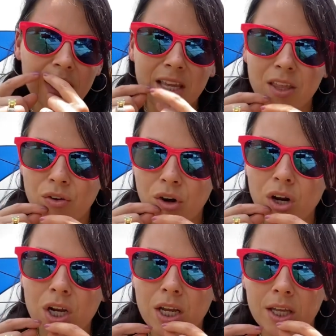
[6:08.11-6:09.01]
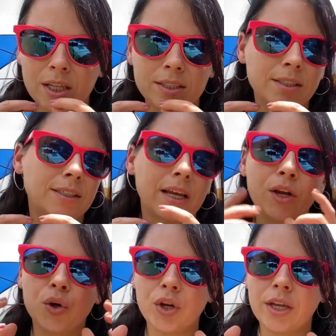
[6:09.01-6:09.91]
either because I
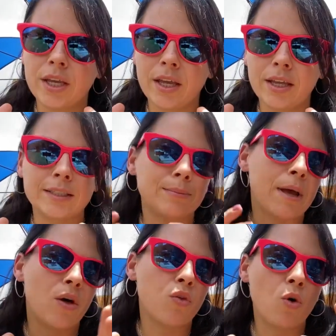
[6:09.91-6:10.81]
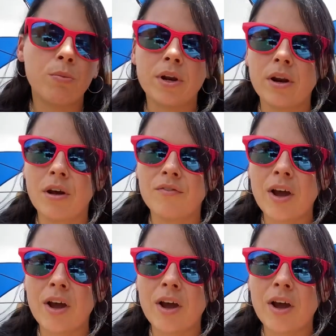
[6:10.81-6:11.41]
couldn't get his mouth open enough.